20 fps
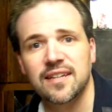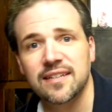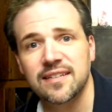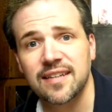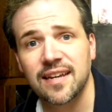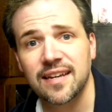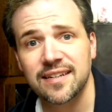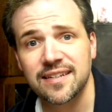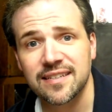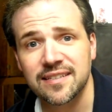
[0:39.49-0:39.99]
not
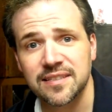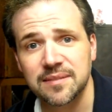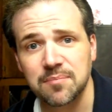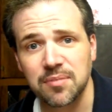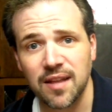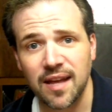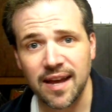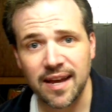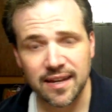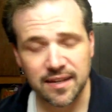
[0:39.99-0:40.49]
technically
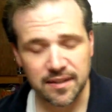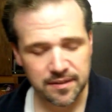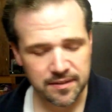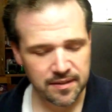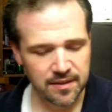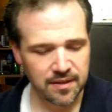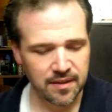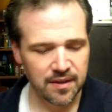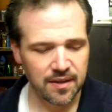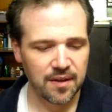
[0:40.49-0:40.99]
black,
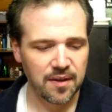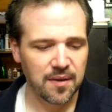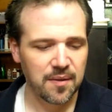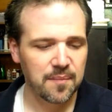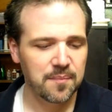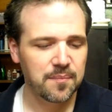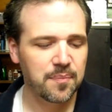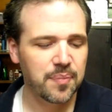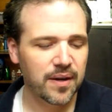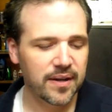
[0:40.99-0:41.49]

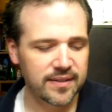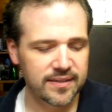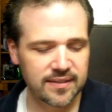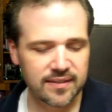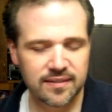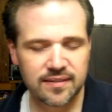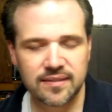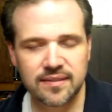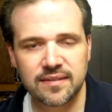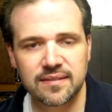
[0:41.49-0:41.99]
but
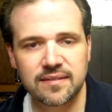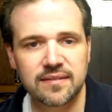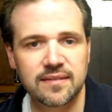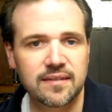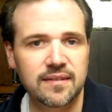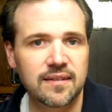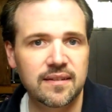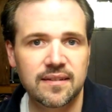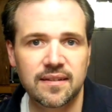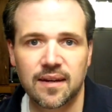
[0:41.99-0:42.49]

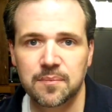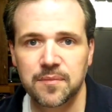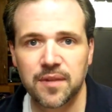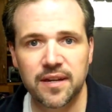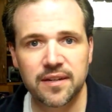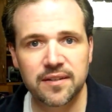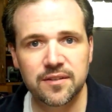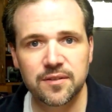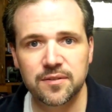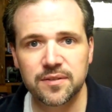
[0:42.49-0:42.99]
I'm
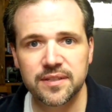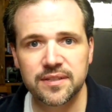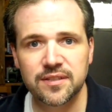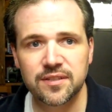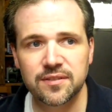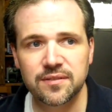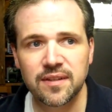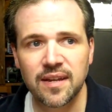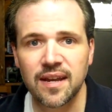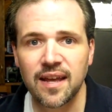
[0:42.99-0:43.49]
not going
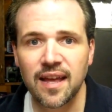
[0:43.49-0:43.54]
to.